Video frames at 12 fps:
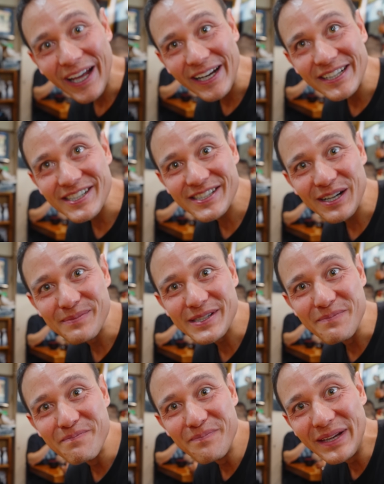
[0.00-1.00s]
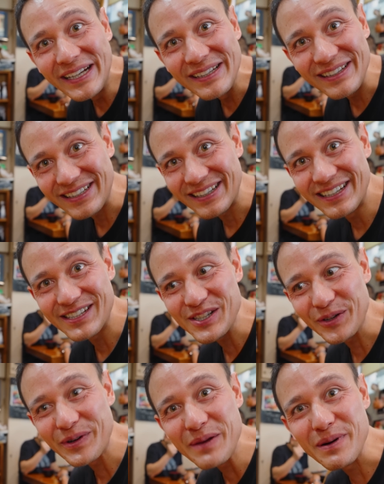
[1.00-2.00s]
and it just comes immediately. It's
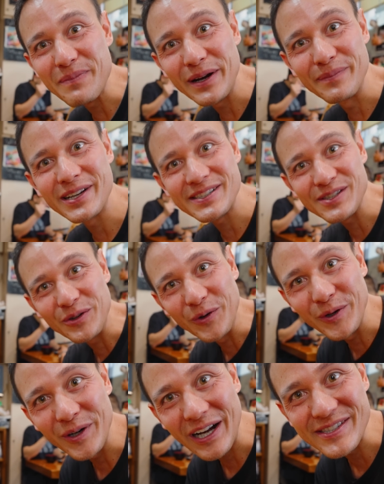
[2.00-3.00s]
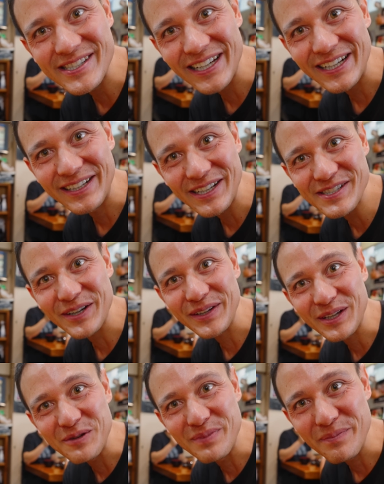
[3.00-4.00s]
already prepared because you order outside. That's how they
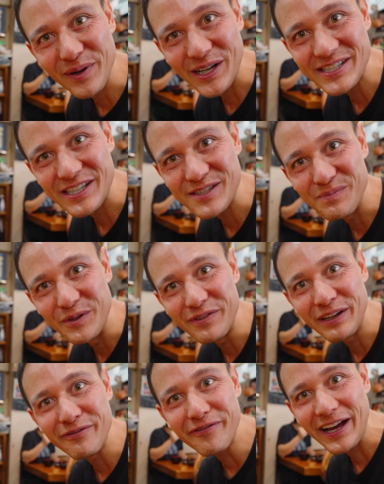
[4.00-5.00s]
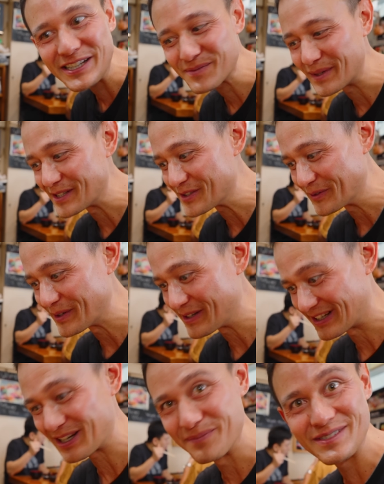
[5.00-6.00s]
keep the process moving fast, but
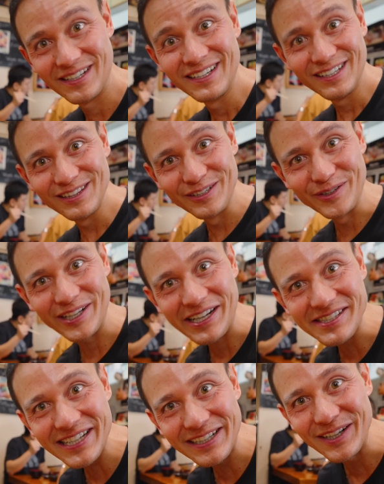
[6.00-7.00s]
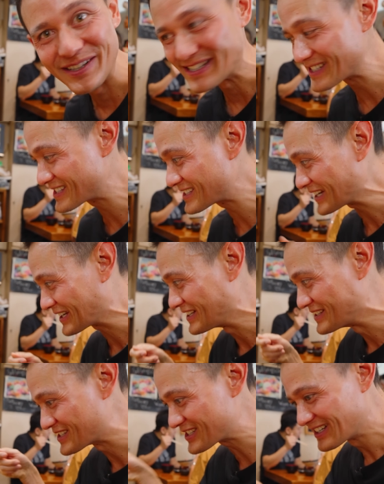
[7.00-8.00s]
it comes literally. I sat down in
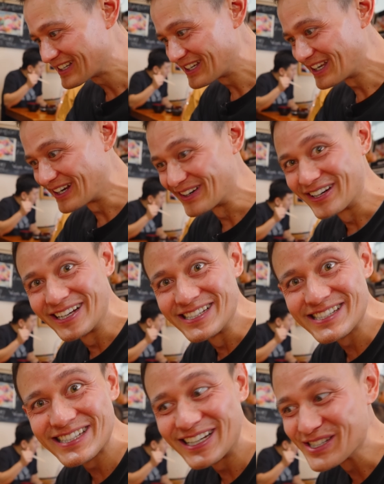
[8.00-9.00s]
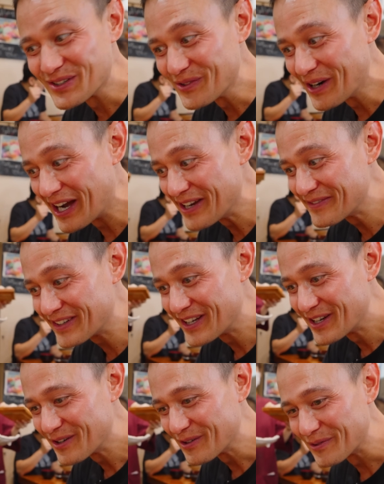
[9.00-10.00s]
seconds. Here it is. It's arrived.
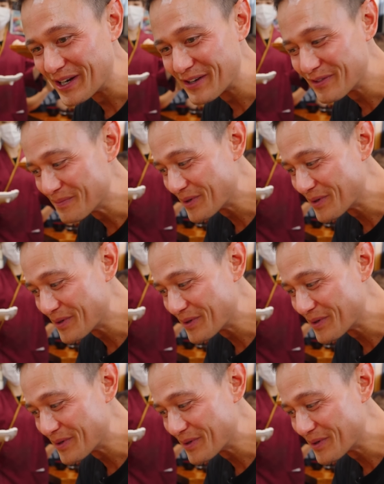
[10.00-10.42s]
We're ready for